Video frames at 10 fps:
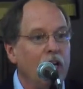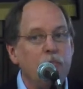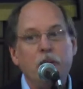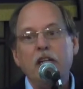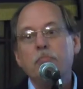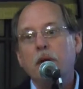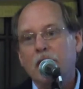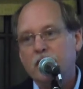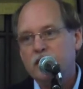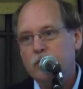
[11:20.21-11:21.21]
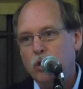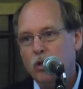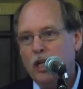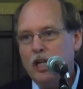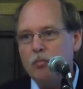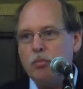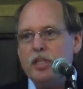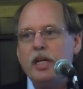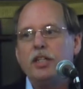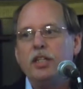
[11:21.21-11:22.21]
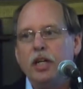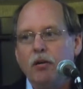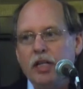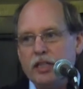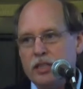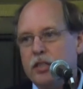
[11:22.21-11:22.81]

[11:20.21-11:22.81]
It made possible protected areas